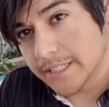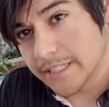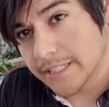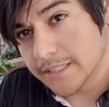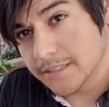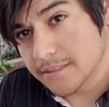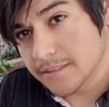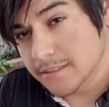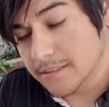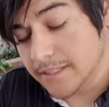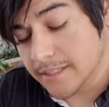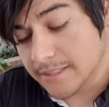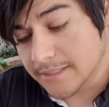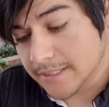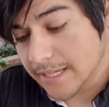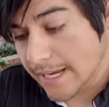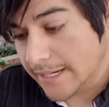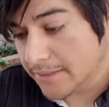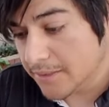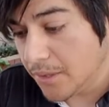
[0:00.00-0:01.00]
to need,
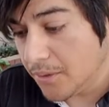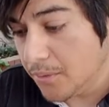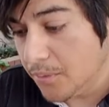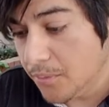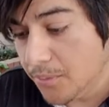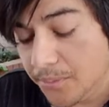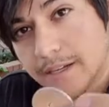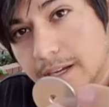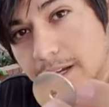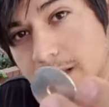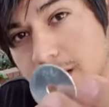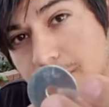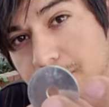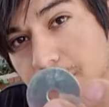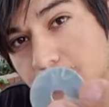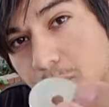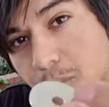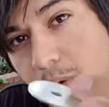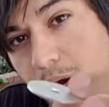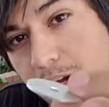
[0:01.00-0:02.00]
Exacto, a
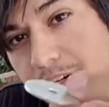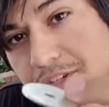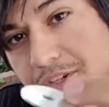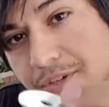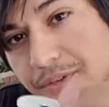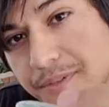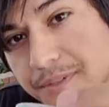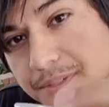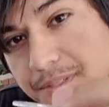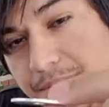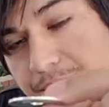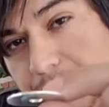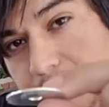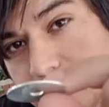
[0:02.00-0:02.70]
couple of washers